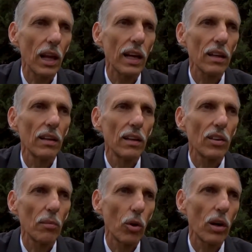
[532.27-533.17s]
like
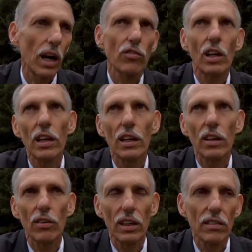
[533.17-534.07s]
the more hostility
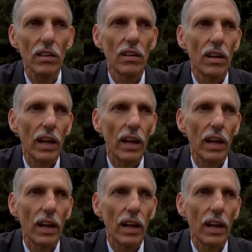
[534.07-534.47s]
there is.